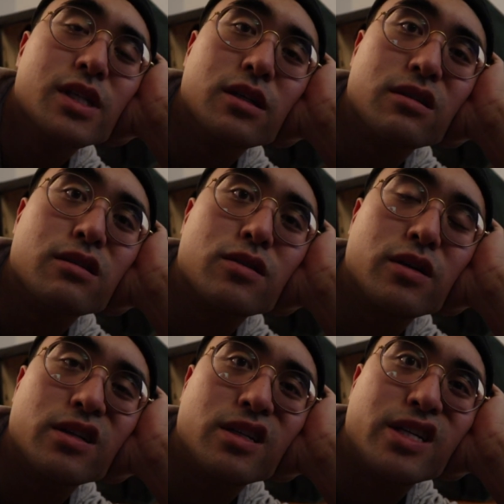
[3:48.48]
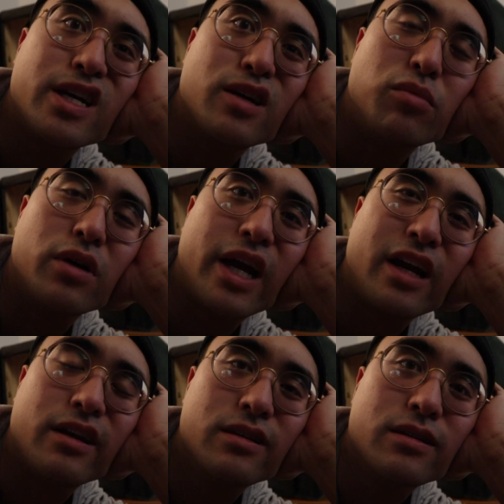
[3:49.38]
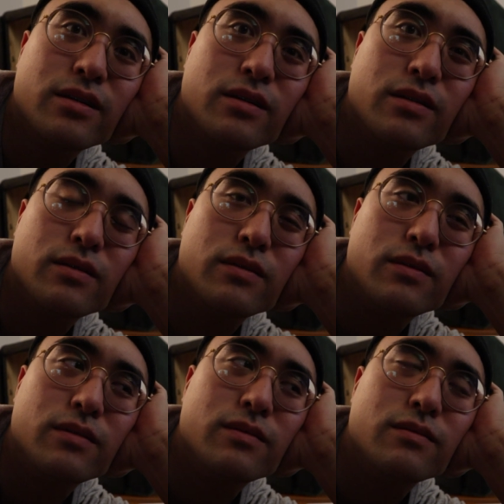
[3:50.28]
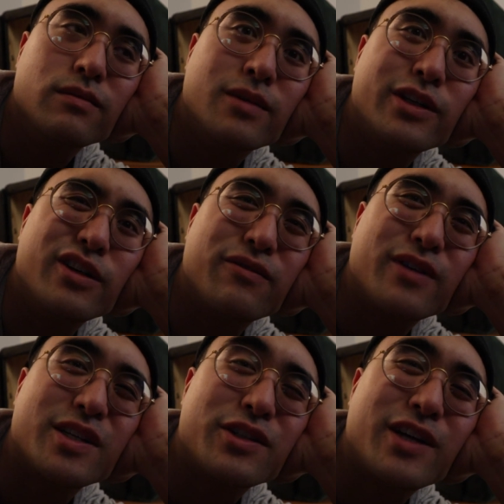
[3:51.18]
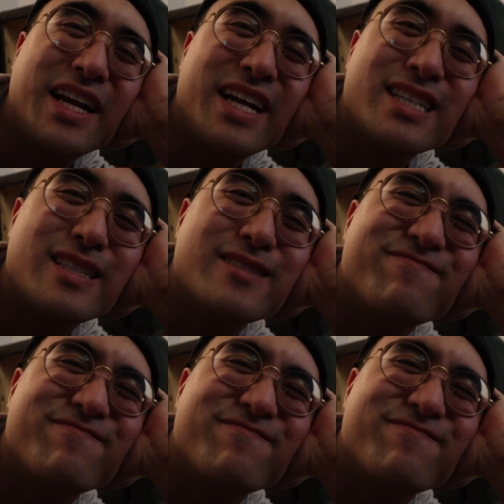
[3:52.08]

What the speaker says: it's also good to take a break when you're frustrated.